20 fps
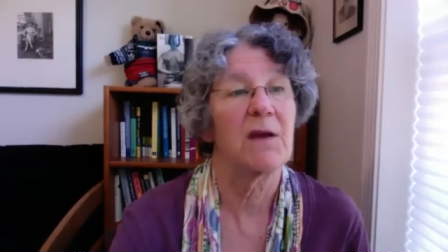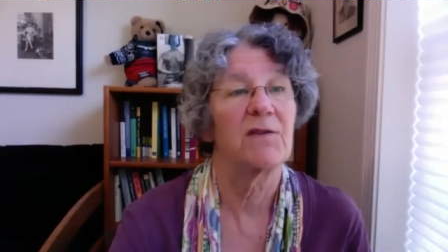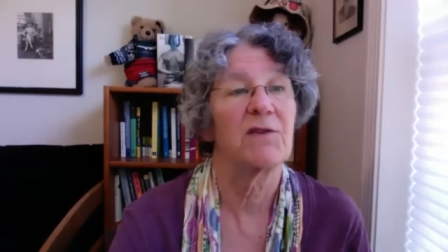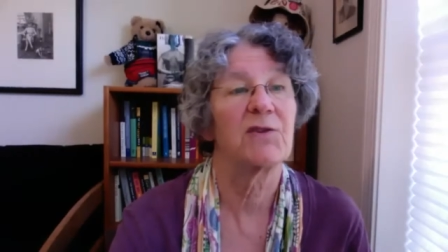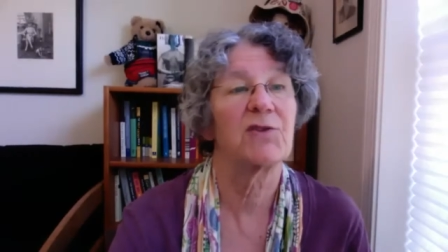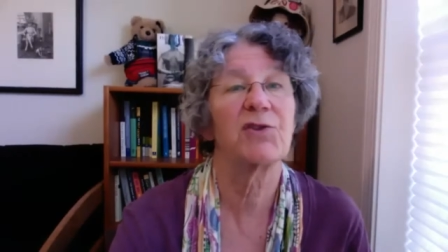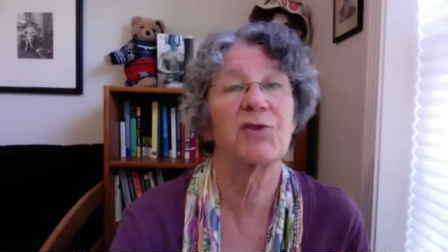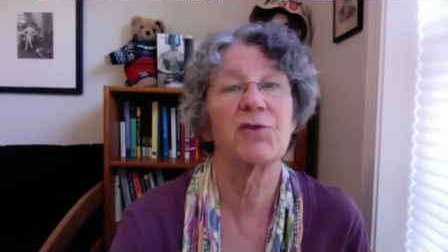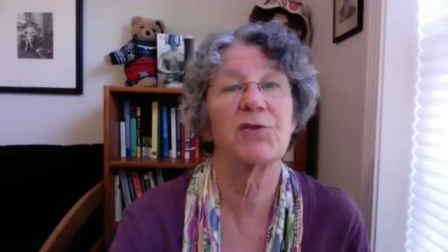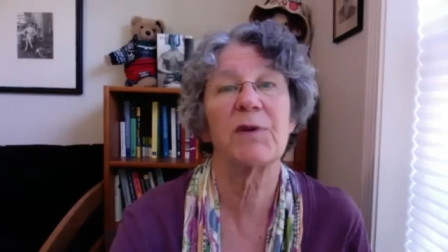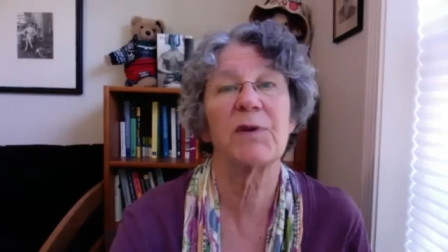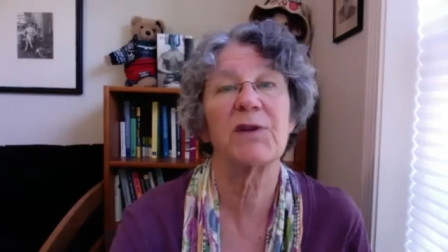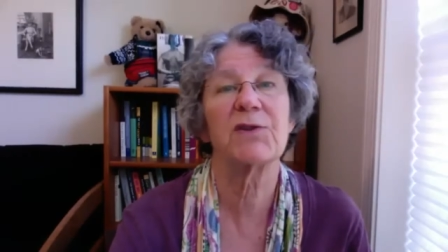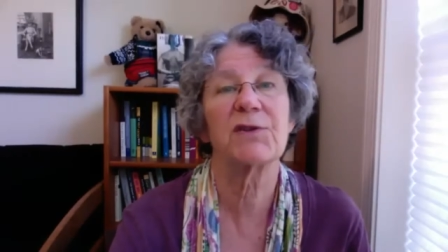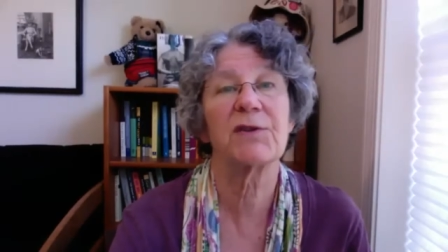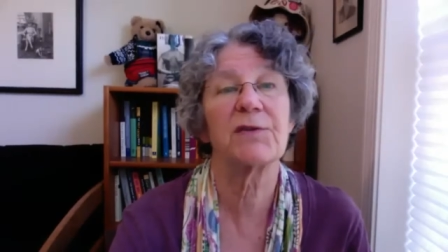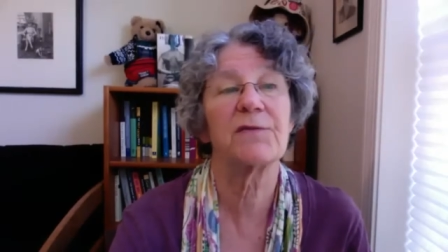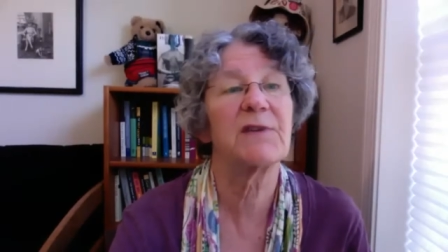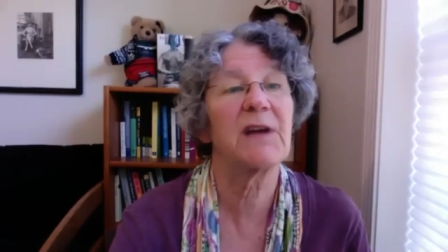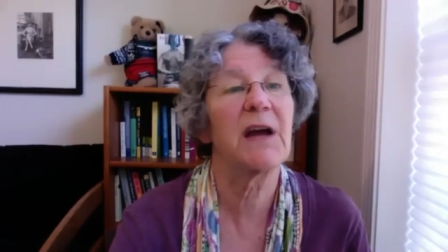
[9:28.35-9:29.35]
the
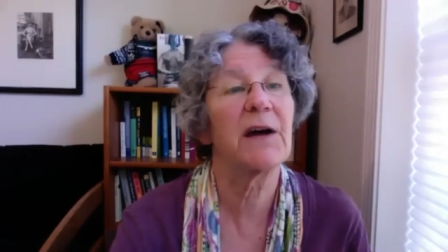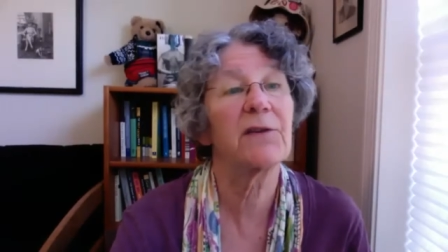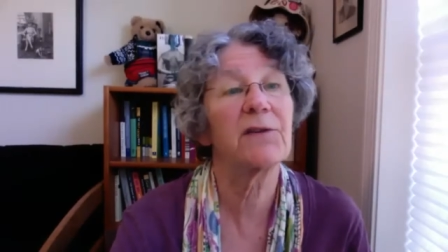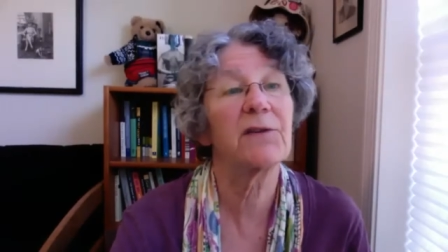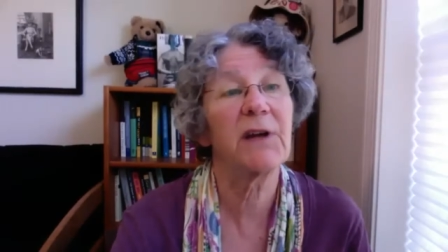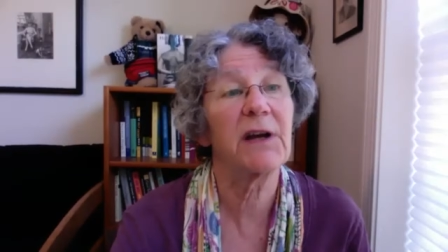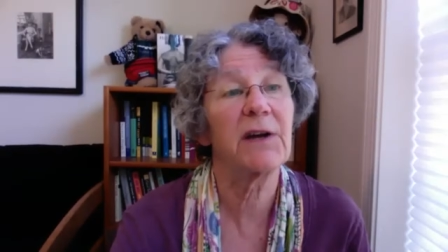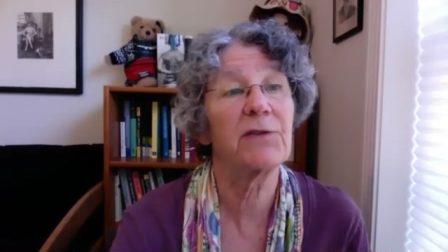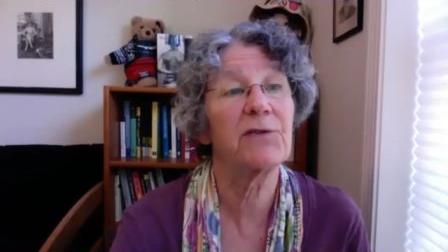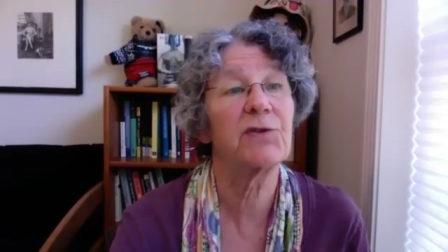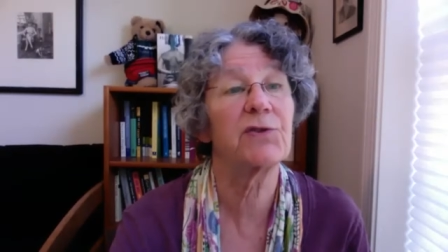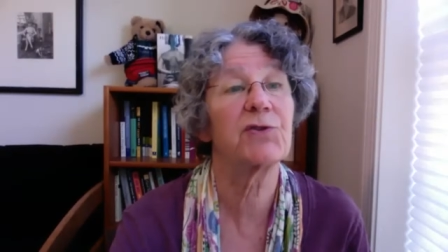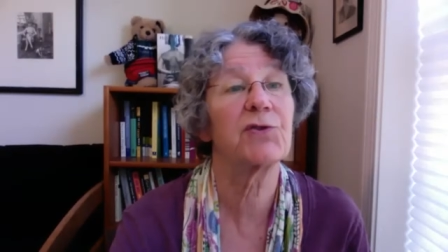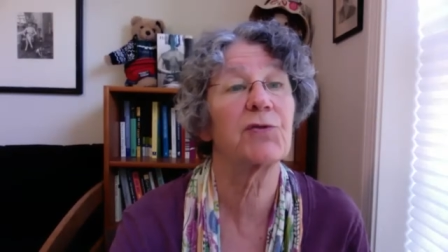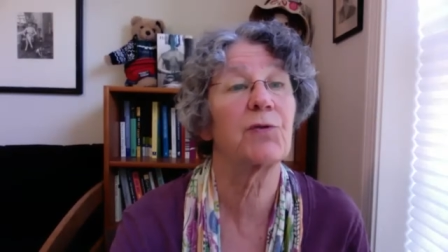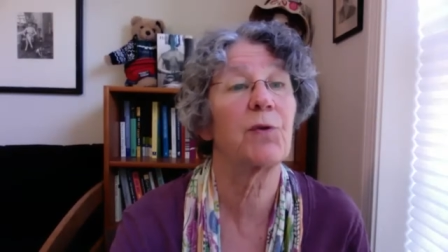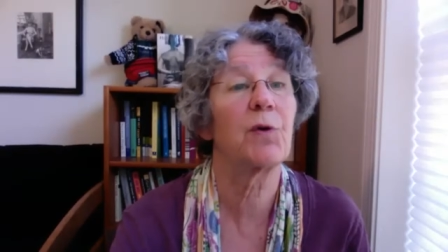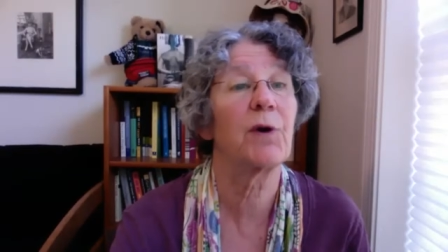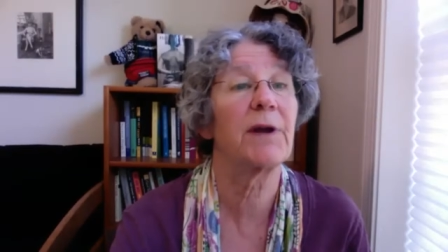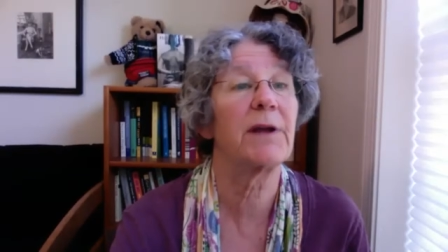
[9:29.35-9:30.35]
streets of downtown
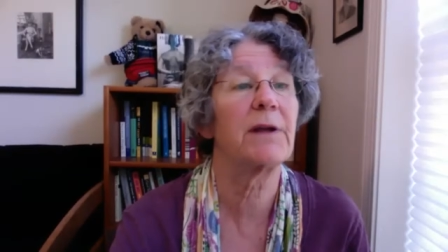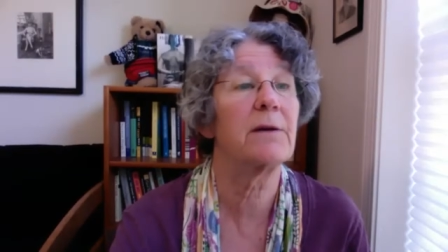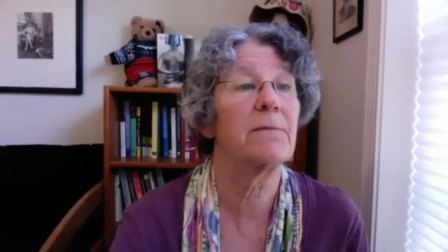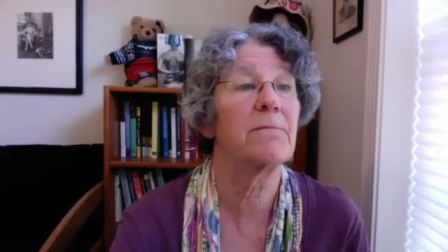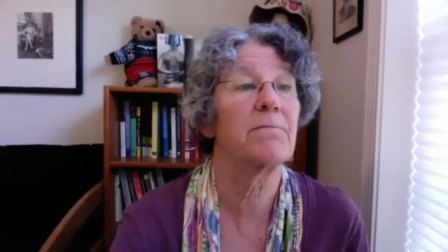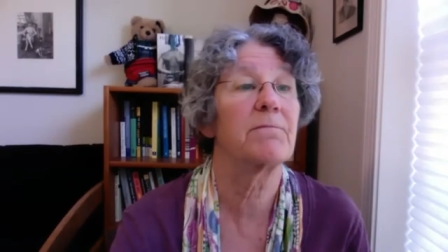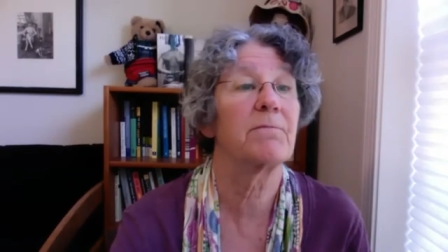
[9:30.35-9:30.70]
Detroit